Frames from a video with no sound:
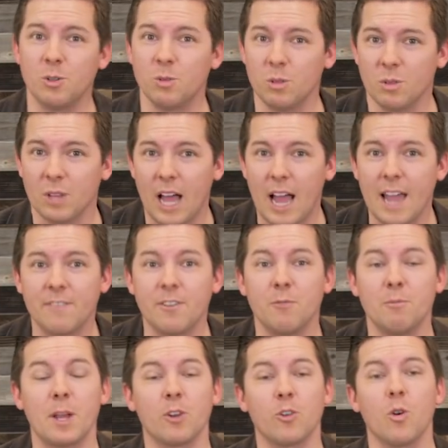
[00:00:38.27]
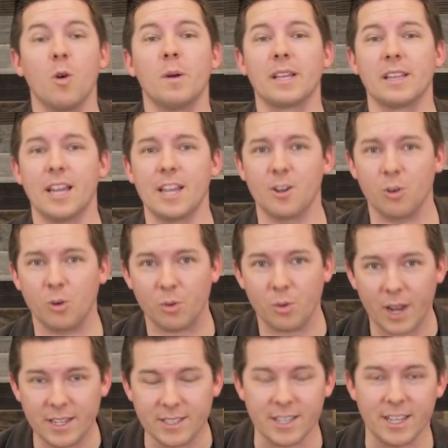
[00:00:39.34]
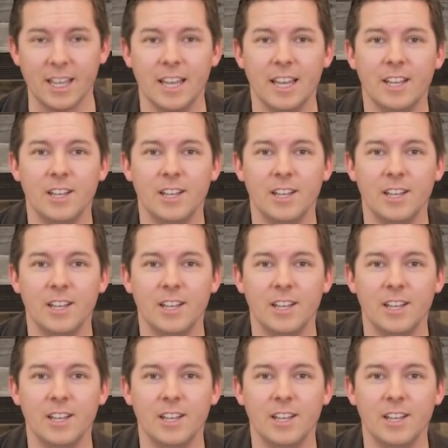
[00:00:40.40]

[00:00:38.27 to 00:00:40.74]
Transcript: Hulu Live have been growing like crazy.